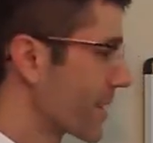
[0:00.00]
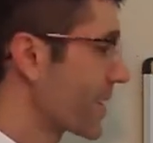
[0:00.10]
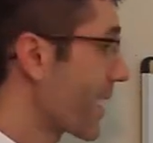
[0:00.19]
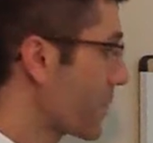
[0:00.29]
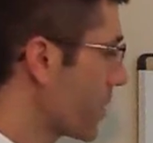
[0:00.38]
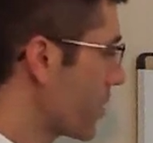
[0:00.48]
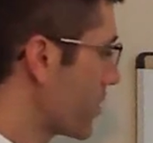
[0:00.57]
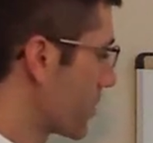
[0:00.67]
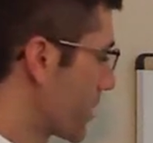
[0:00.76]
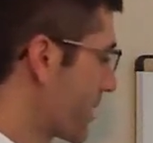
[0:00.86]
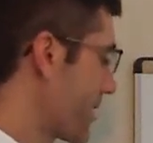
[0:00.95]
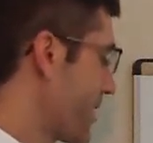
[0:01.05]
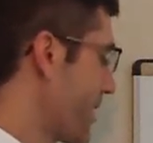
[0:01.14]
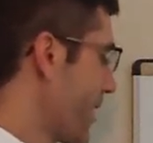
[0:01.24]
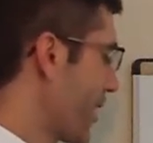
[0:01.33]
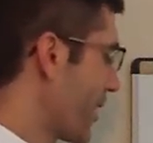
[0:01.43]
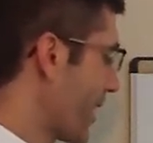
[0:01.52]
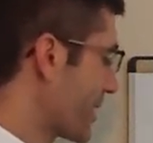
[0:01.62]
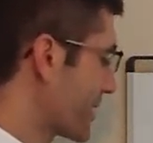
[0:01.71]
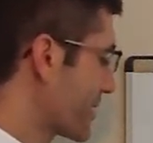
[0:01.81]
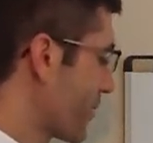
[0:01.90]
Game on. All right,
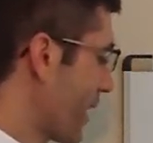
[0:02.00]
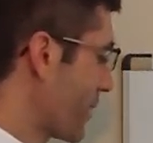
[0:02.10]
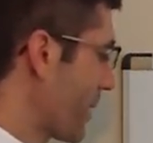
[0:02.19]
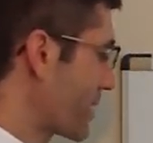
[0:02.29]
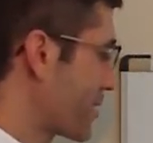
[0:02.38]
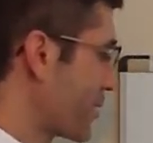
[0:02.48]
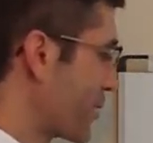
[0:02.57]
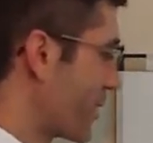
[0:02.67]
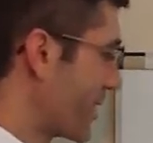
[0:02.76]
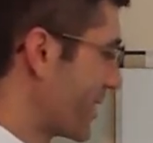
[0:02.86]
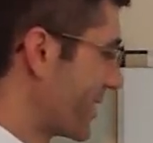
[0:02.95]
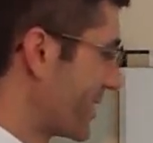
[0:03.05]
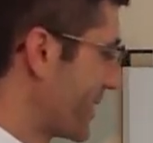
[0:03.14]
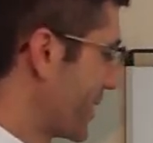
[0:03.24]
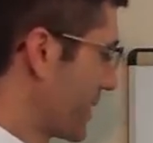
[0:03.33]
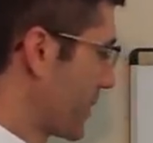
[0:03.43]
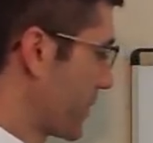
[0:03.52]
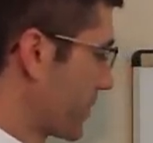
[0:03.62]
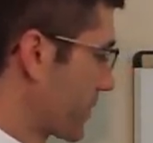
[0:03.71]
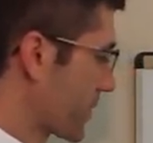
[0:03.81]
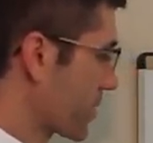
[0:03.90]
let's divide by 2.
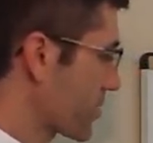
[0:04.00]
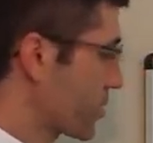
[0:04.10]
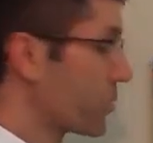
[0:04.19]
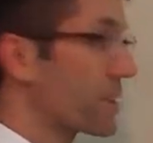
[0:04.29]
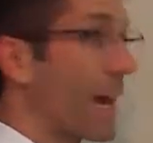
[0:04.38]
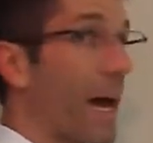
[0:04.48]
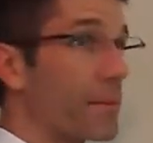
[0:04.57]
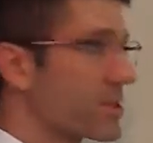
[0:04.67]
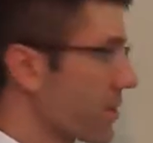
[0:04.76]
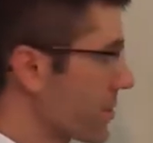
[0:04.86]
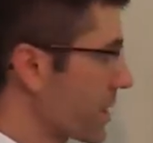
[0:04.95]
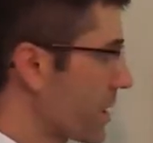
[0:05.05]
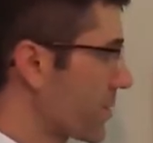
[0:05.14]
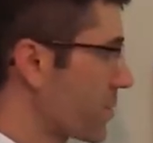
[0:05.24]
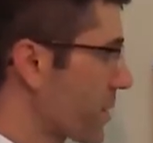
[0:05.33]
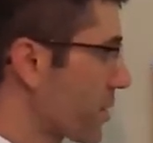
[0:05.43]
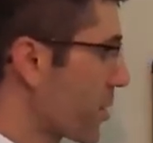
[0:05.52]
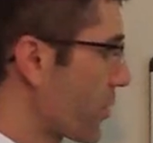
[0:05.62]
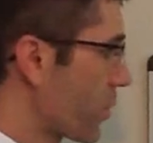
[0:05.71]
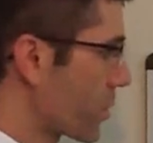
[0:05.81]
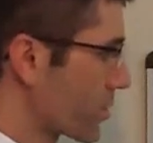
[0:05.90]
Because 2 times something gives me
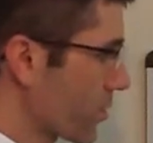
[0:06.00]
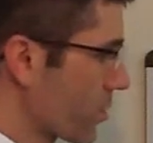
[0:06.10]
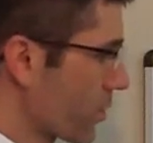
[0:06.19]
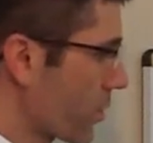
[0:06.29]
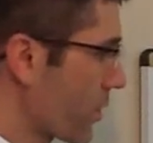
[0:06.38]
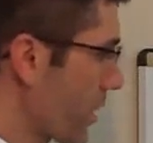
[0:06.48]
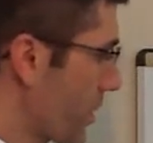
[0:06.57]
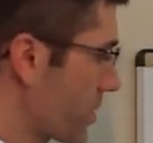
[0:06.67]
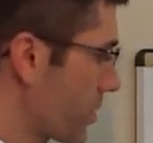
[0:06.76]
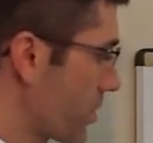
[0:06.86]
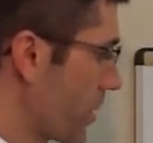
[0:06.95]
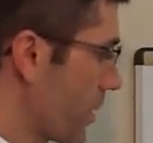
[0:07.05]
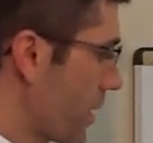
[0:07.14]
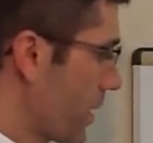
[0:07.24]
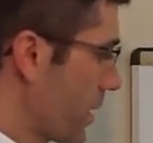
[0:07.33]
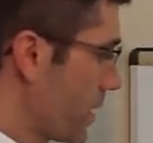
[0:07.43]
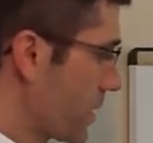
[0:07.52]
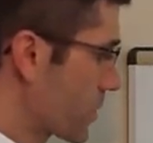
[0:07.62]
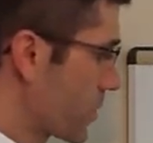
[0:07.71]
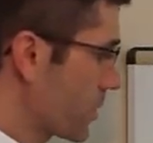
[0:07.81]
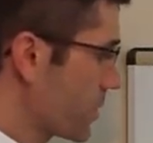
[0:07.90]
34, so 34 divided by 2
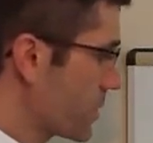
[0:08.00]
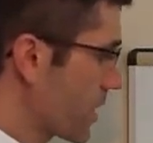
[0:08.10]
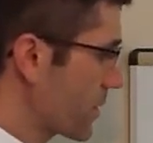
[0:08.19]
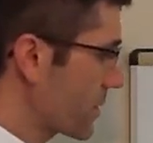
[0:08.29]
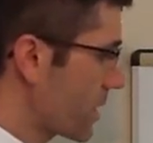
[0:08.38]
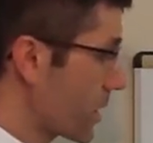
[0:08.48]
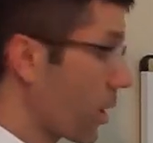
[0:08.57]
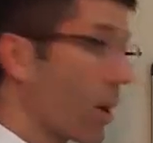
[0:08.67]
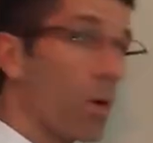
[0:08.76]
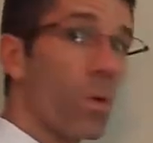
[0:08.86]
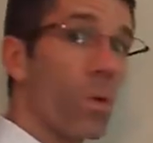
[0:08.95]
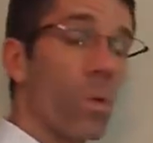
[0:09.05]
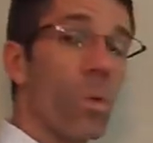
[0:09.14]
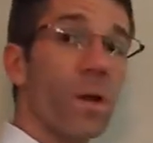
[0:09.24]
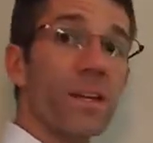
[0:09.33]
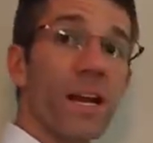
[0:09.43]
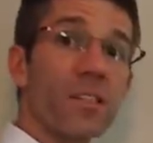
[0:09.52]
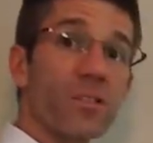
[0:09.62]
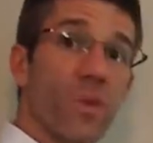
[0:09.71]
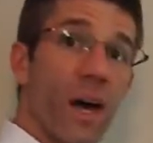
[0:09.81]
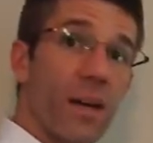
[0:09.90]
is, well, 17. Oh, what did I
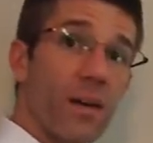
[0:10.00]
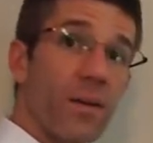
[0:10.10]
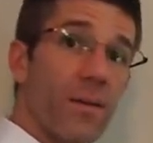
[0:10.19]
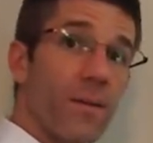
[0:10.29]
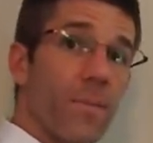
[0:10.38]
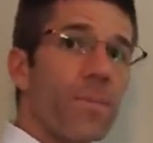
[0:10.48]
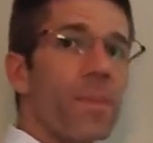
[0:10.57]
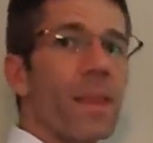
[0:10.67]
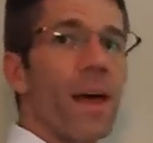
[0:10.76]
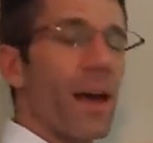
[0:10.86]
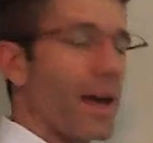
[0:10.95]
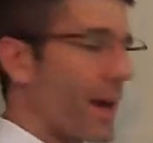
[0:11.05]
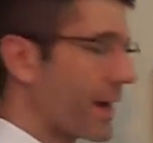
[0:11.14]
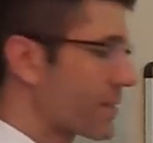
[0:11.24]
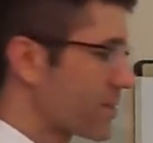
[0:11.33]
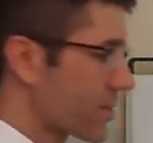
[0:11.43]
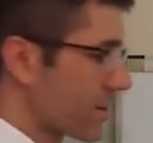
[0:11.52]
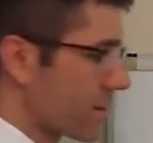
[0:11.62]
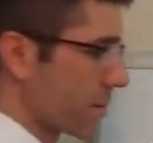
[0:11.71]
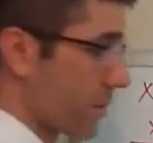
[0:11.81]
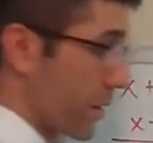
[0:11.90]
just find? X.
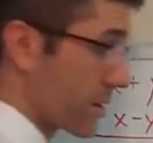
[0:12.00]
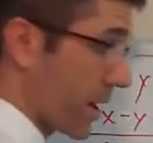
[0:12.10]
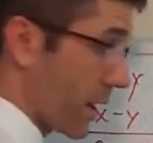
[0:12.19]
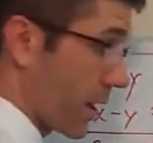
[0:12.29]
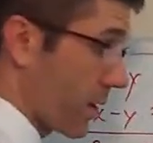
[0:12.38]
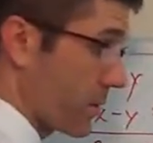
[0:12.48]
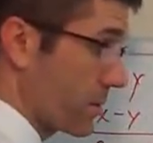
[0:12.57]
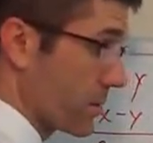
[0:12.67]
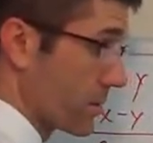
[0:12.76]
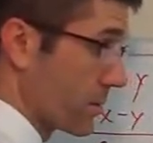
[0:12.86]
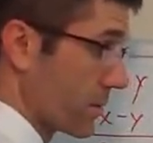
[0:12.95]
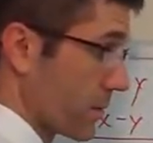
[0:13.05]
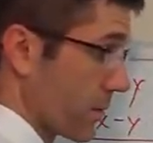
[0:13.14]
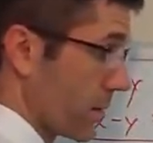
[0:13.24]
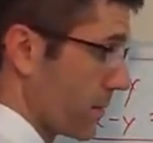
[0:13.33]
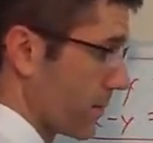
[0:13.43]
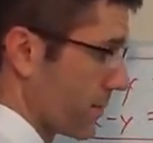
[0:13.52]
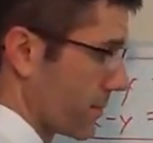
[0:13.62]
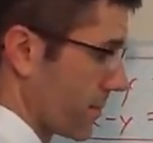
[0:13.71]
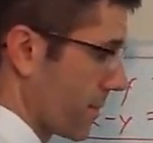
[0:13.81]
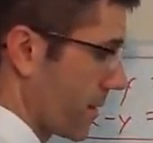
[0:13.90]
Where does that go?
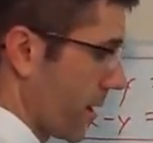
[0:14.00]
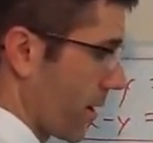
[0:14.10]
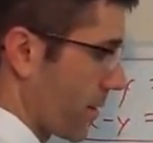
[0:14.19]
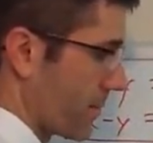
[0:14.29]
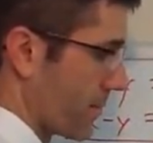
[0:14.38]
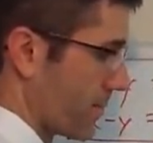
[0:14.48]
There.